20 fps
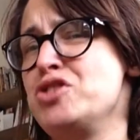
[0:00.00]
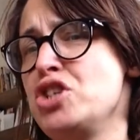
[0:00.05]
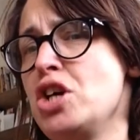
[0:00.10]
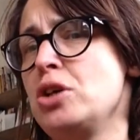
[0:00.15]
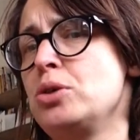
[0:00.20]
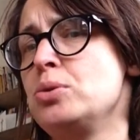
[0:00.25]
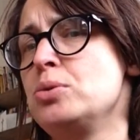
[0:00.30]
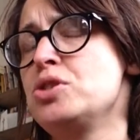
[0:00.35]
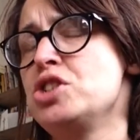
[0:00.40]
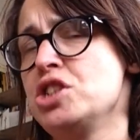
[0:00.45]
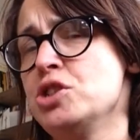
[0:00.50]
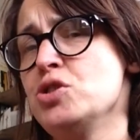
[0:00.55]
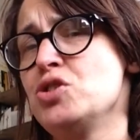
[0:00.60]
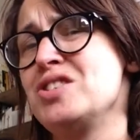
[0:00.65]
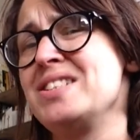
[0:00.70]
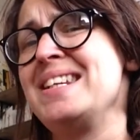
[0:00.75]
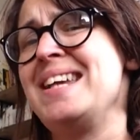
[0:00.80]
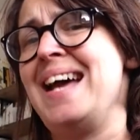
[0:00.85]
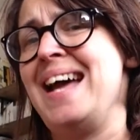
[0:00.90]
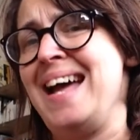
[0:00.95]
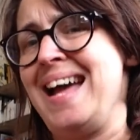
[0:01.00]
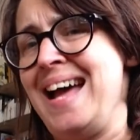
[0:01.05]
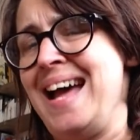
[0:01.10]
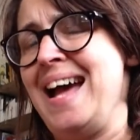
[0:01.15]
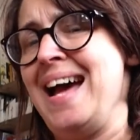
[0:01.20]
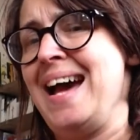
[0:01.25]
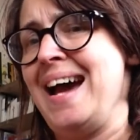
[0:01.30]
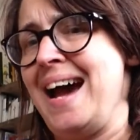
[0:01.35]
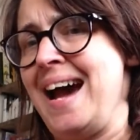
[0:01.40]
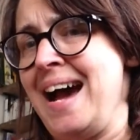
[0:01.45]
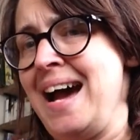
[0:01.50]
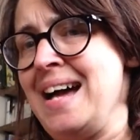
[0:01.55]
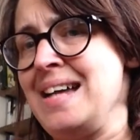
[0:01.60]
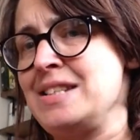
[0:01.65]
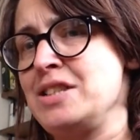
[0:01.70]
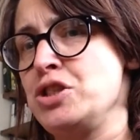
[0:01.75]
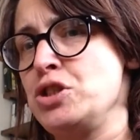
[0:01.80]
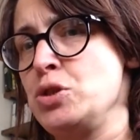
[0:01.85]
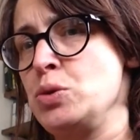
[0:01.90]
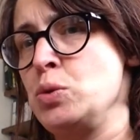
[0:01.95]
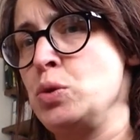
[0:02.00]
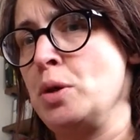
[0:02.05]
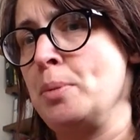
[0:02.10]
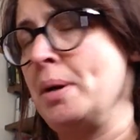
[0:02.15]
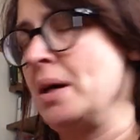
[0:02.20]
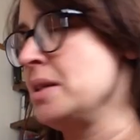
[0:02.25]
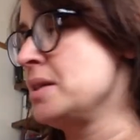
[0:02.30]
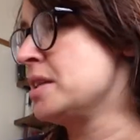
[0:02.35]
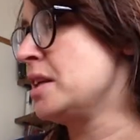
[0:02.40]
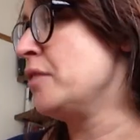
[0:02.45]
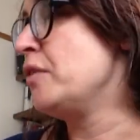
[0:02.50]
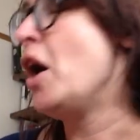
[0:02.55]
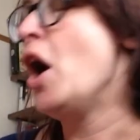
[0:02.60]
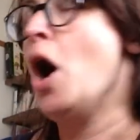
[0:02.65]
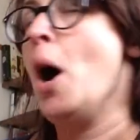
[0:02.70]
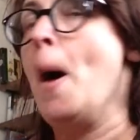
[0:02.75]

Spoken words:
juggle children and talk about stuff.